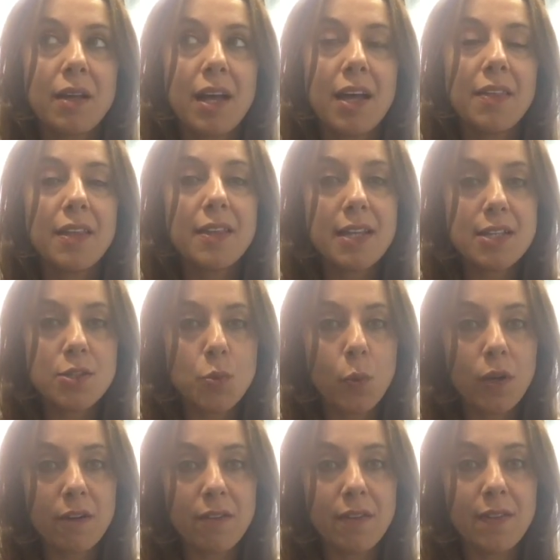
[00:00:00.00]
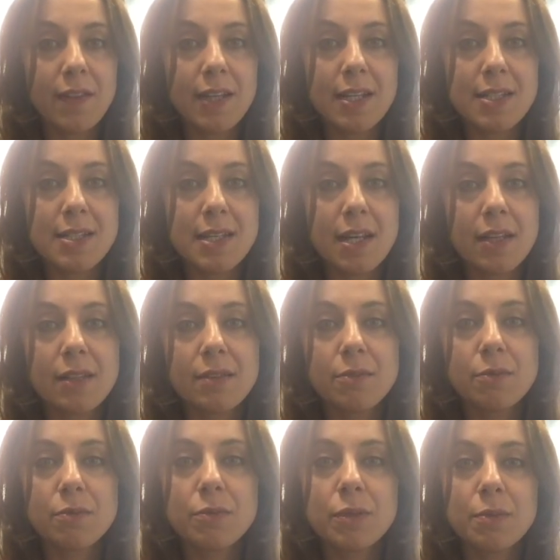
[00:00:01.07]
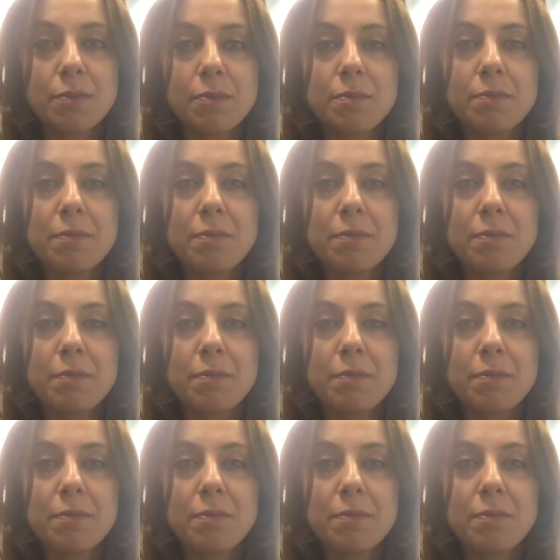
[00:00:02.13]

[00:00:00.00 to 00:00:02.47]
I think that's one of the things that would